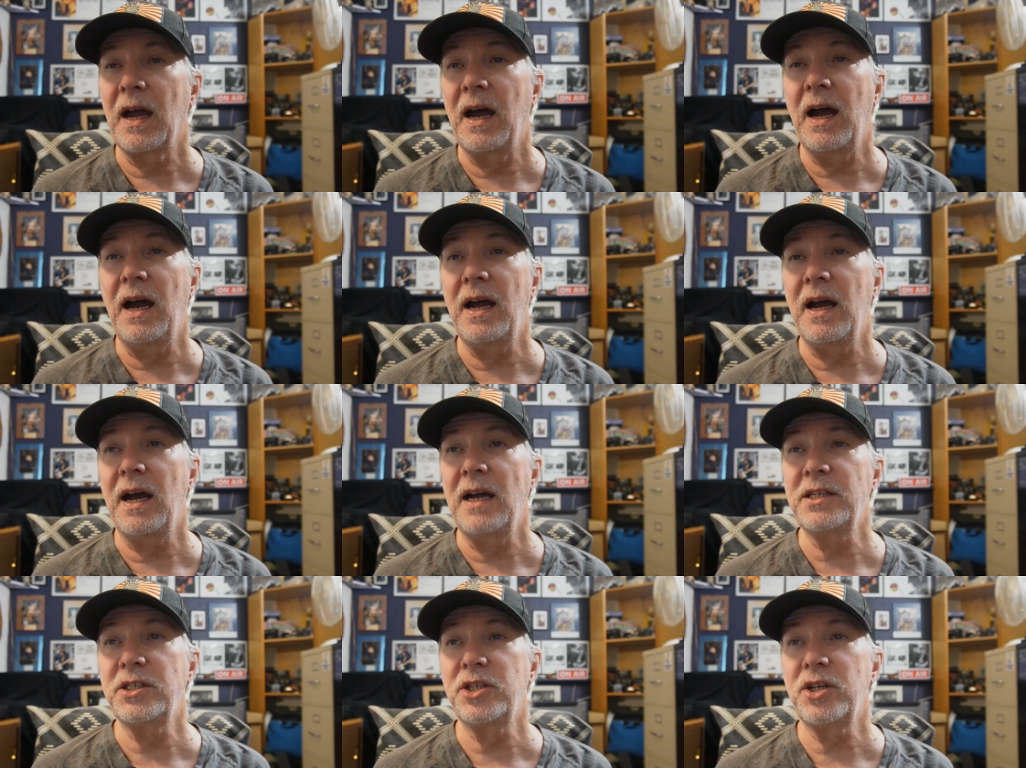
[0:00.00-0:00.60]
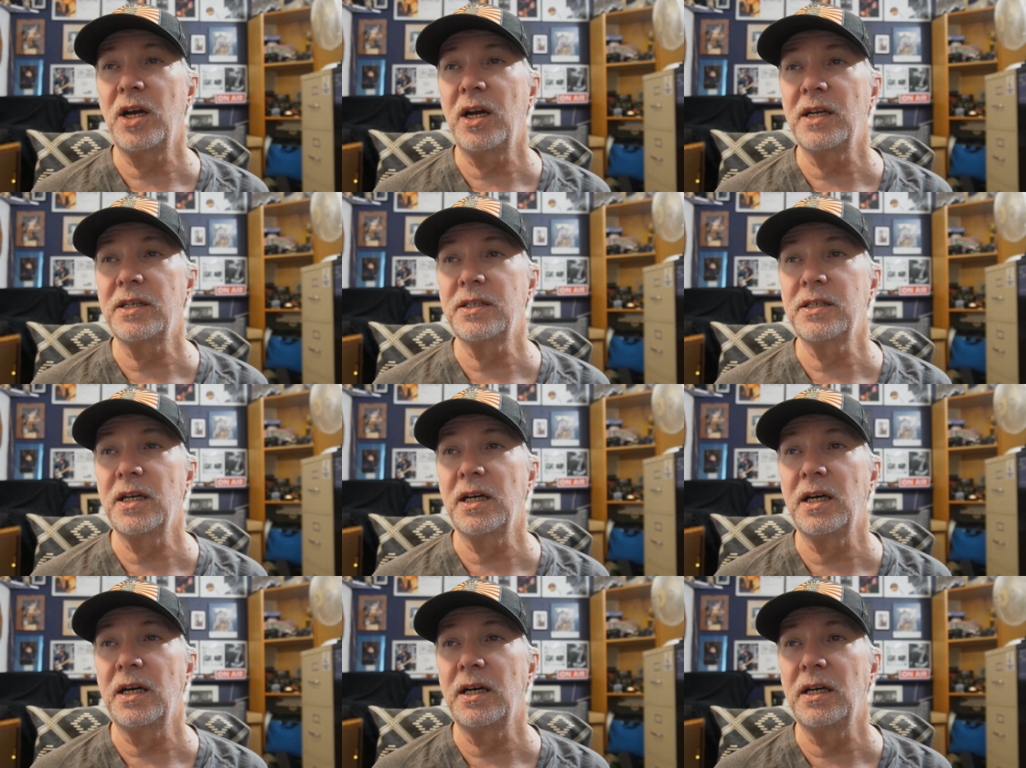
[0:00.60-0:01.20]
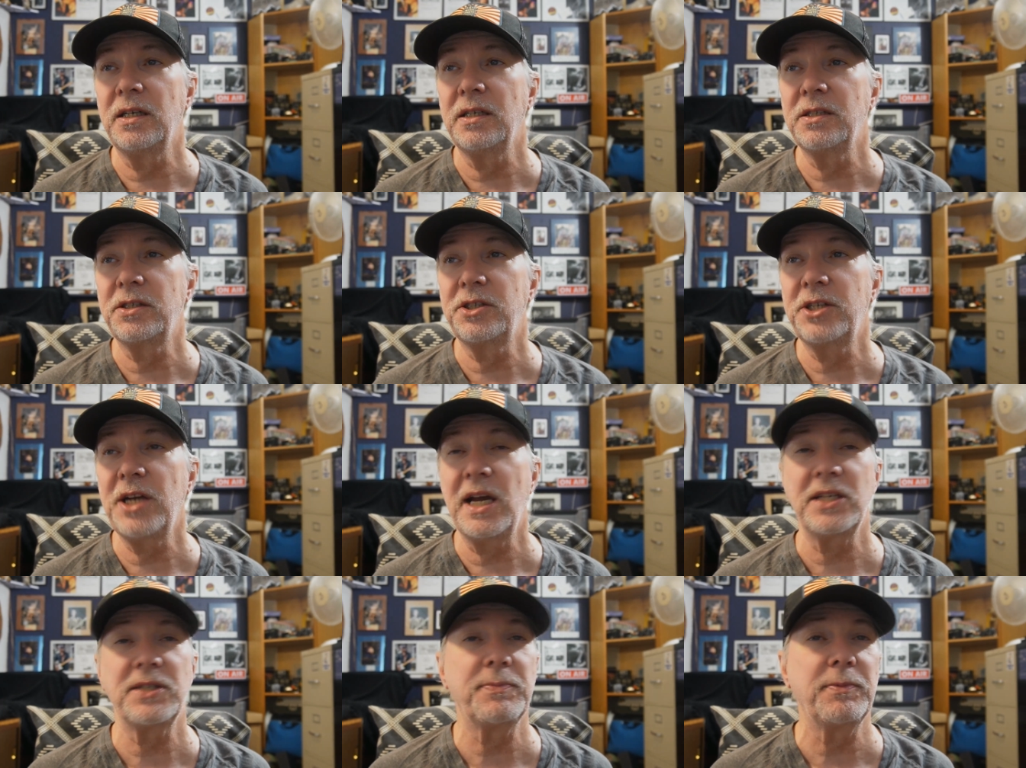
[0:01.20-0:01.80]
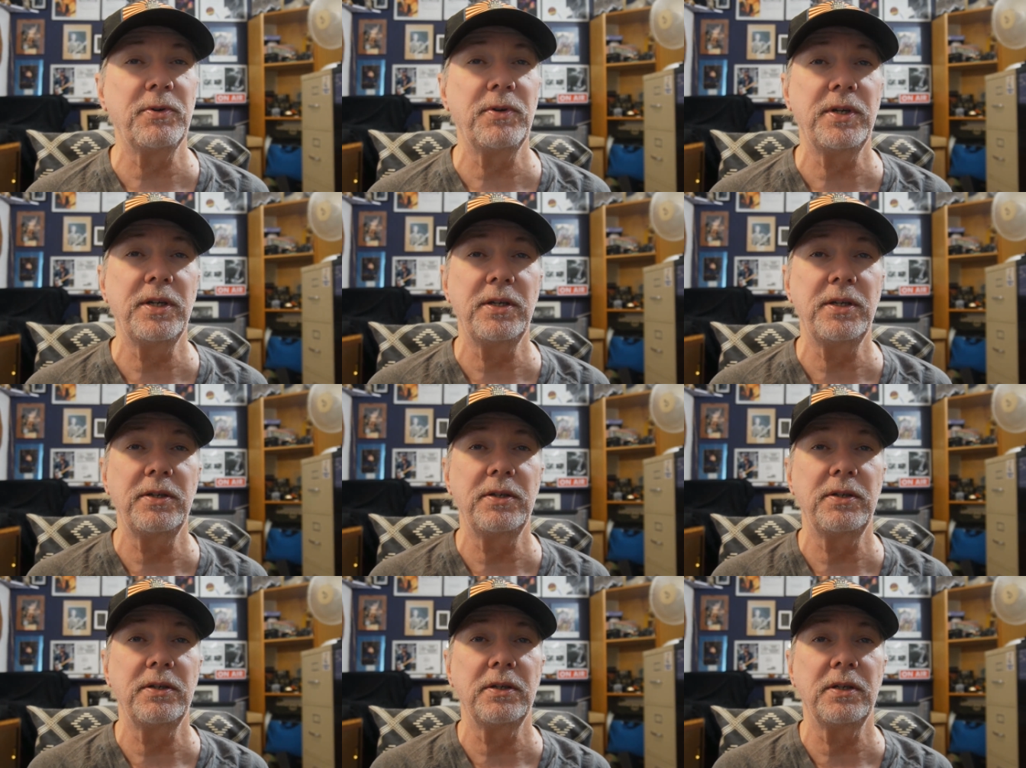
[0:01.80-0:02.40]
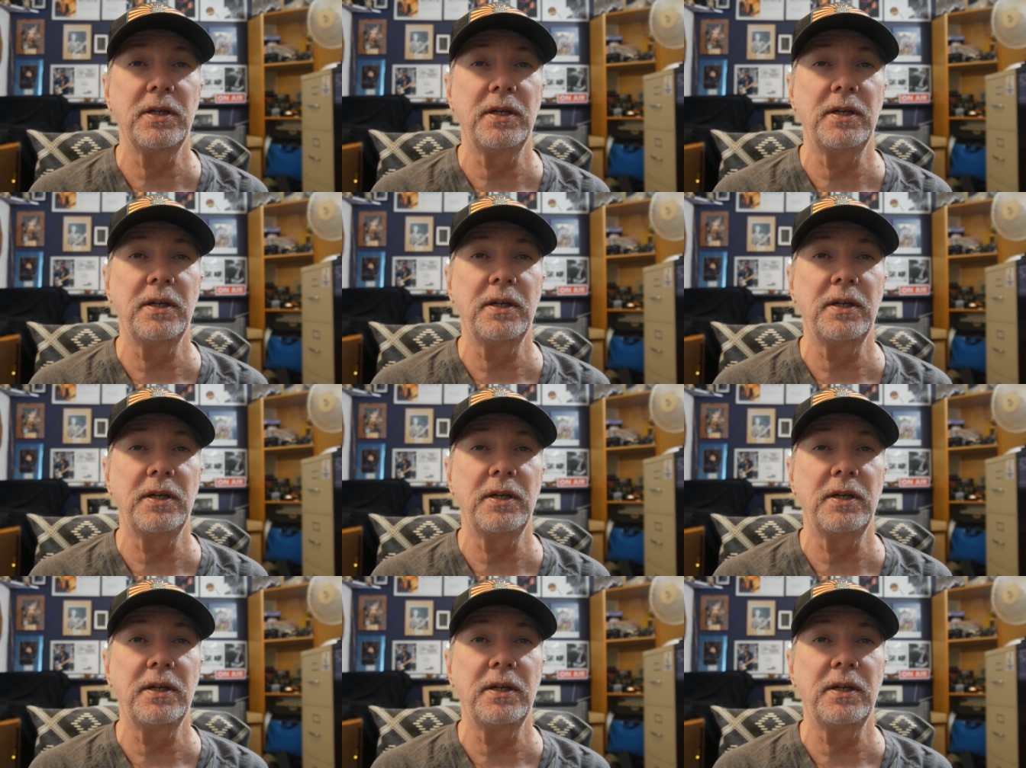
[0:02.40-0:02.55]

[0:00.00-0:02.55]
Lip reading: I shot Chaz Marie